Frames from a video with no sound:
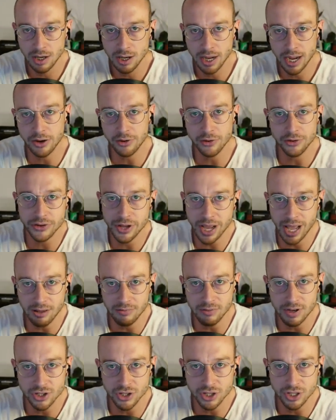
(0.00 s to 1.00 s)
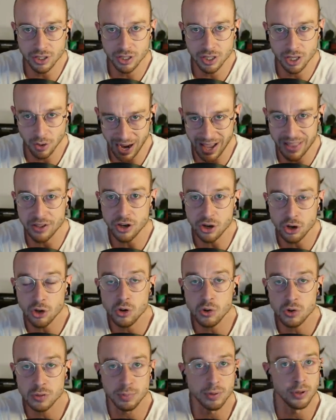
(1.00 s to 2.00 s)
and on television, you know, and the
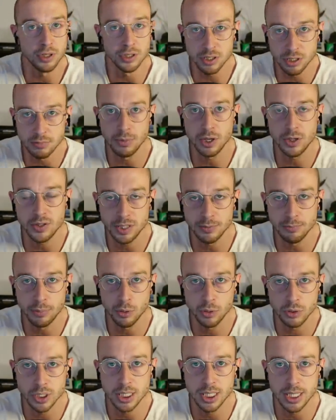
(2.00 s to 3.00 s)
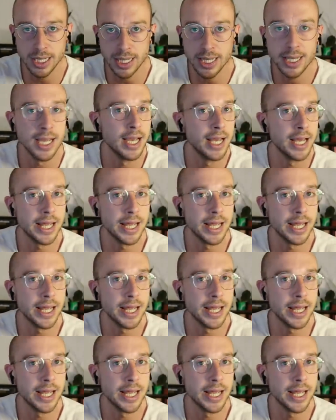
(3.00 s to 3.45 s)
news bulletin, most importantly,